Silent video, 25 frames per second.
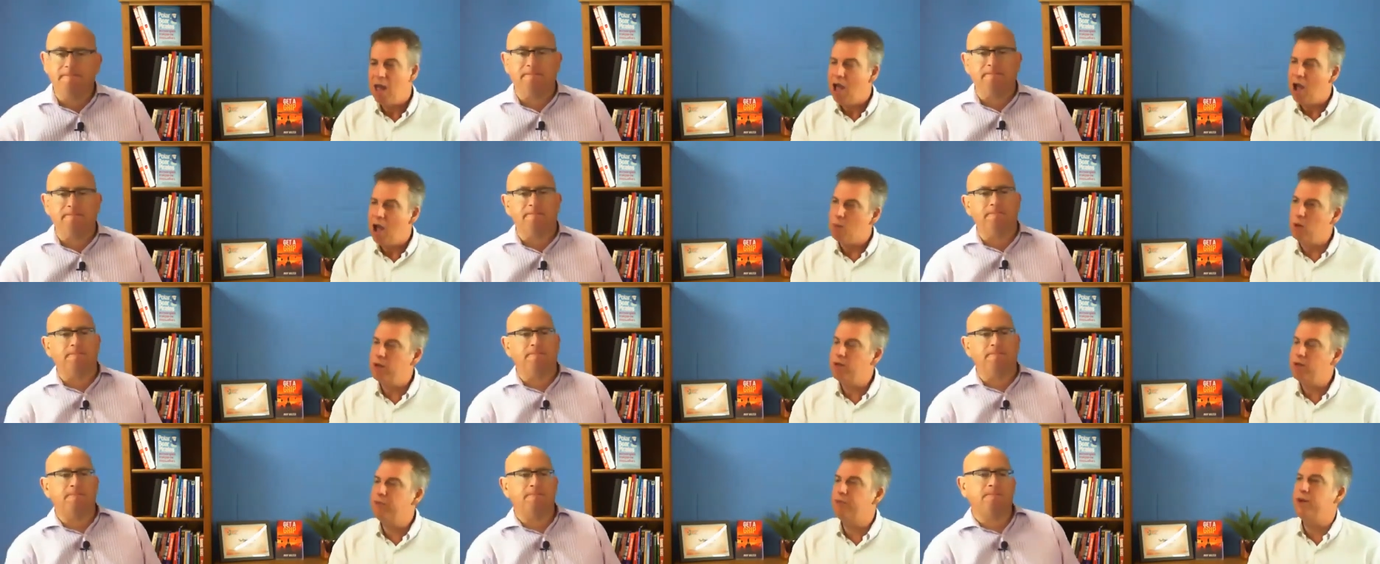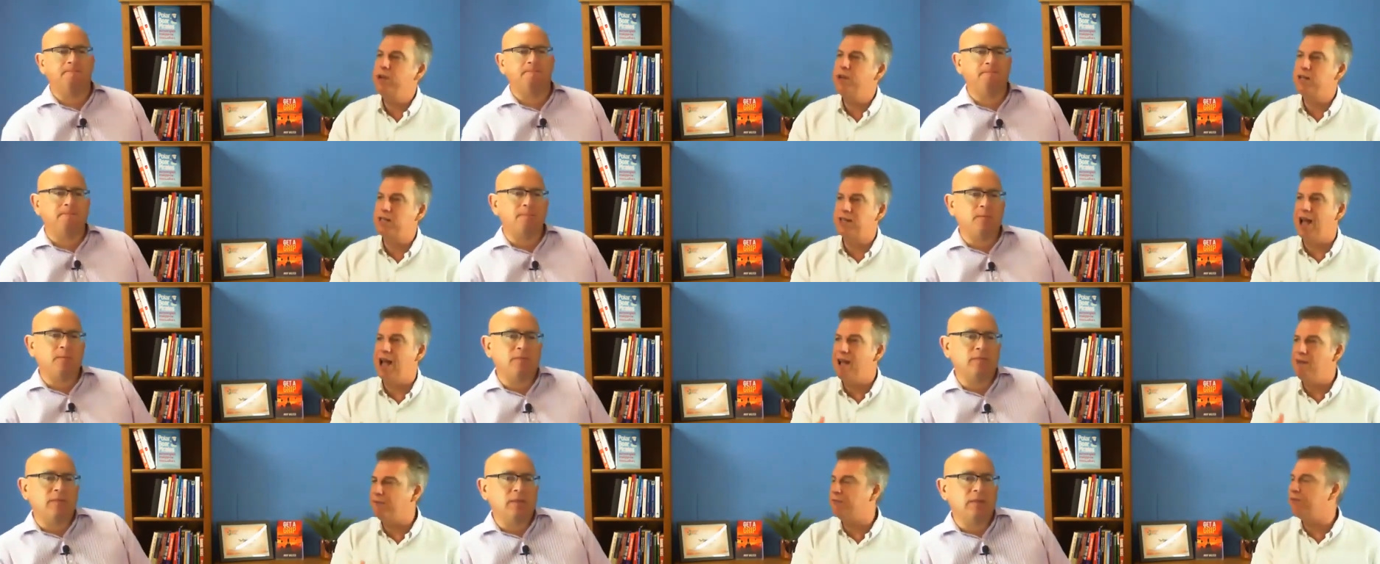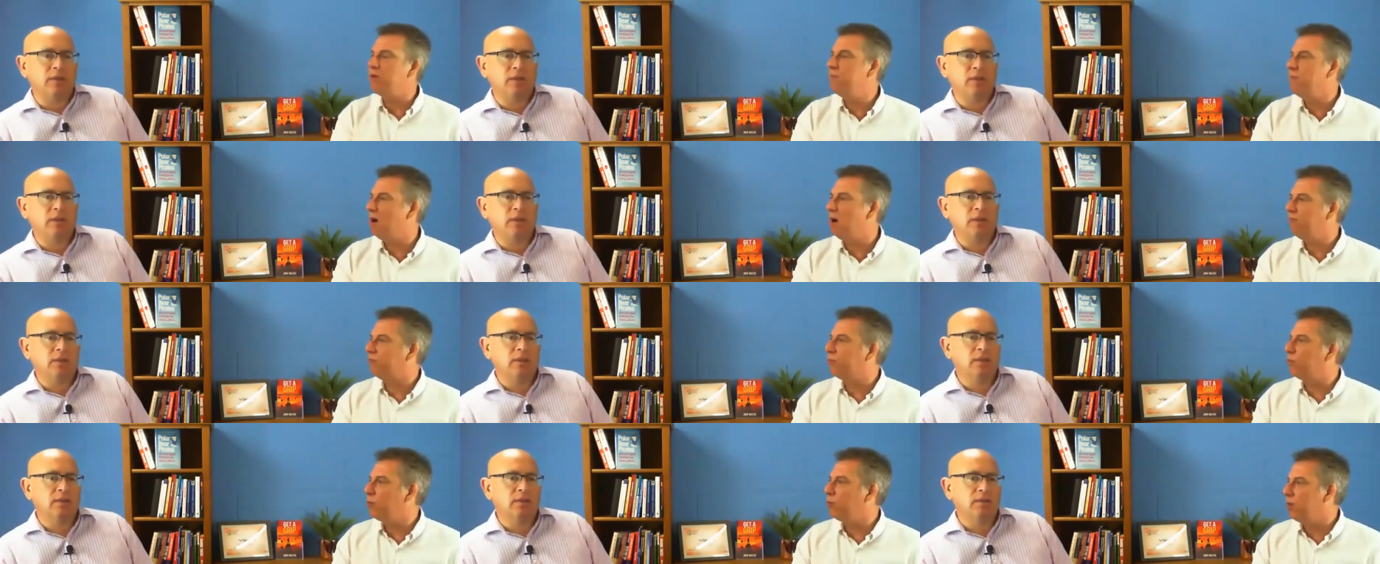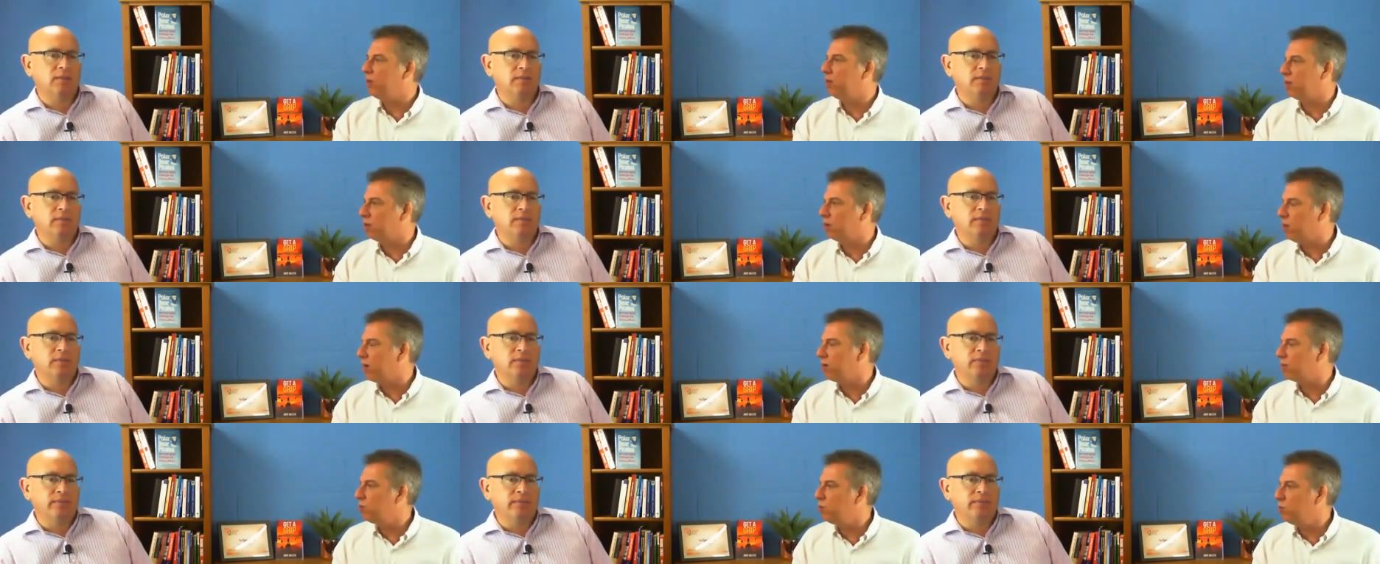Speaker 1: and one of the things that every month we the
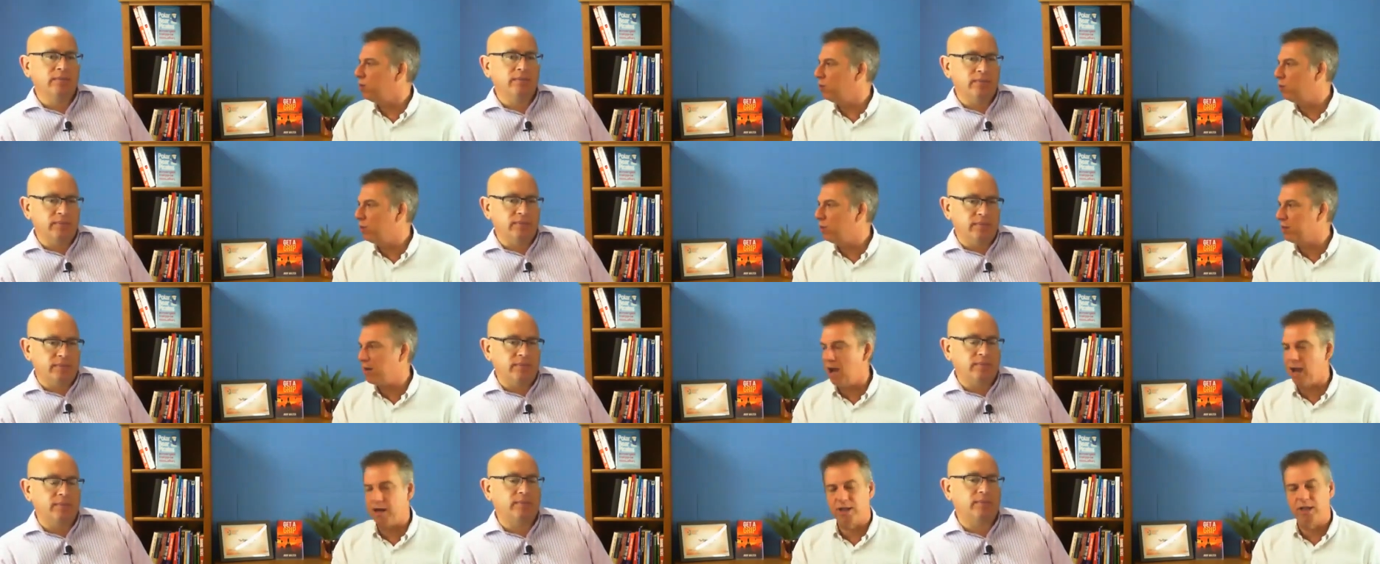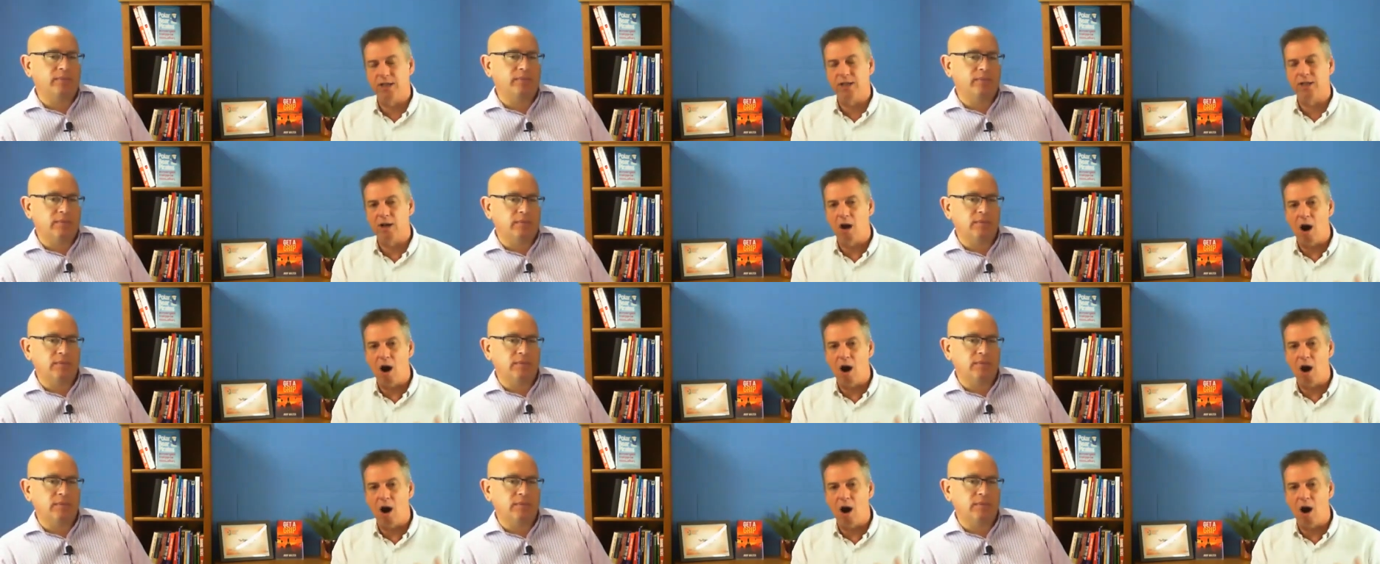question we would ask is